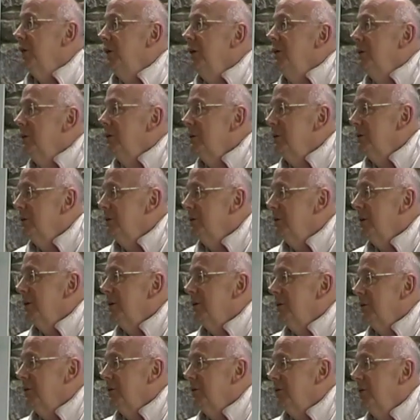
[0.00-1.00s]
feel
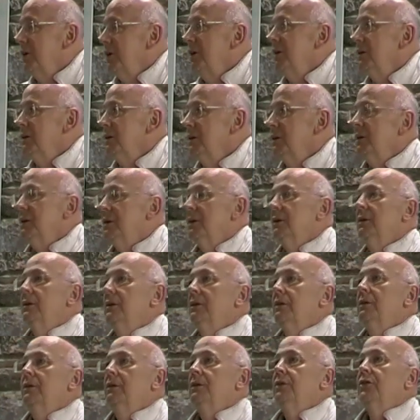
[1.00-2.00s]
and see
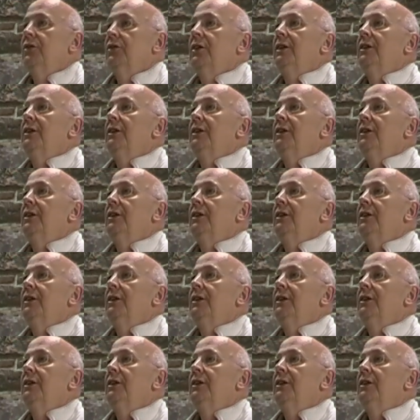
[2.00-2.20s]
the